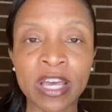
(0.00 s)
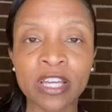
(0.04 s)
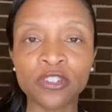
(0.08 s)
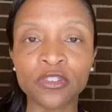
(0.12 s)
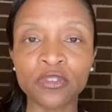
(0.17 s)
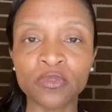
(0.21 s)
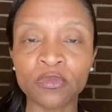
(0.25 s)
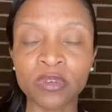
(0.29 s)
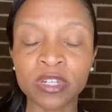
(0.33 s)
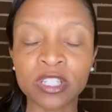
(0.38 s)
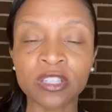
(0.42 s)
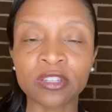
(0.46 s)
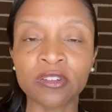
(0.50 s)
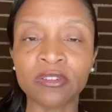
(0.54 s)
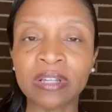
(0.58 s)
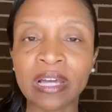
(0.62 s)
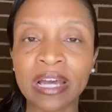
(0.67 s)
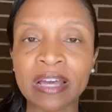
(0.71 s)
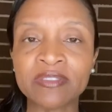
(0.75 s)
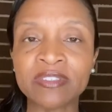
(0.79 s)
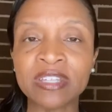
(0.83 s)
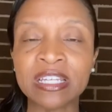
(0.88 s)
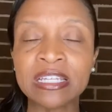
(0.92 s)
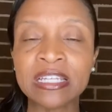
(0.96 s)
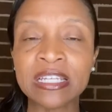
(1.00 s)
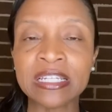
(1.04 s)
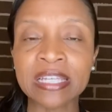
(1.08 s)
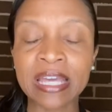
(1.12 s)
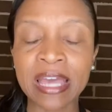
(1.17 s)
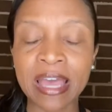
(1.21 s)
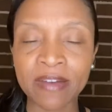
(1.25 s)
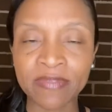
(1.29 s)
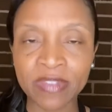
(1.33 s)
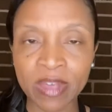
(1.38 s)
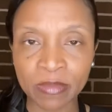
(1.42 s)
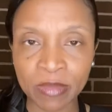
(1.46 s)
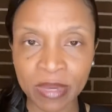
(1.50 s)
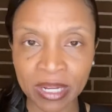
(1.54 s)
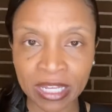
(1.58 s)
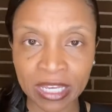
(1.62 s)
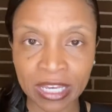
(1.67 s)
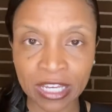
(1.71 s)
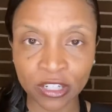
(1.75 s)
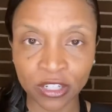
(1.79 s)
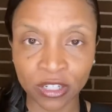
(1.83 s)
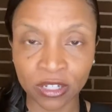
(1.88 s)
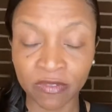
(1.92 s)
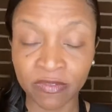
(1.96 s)
to risk their lives, they need to have that
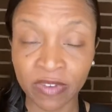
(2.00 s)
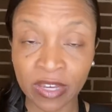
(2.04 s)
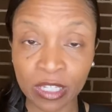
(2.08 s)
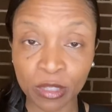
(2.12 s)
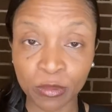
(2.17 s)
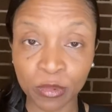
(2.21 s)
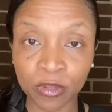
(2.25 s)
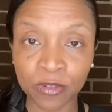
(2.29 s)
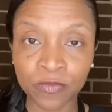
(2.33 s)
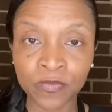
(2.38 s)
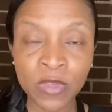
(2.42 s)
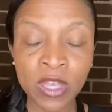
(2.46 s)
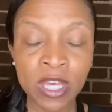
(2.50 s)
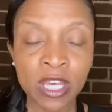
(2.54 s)
medication available.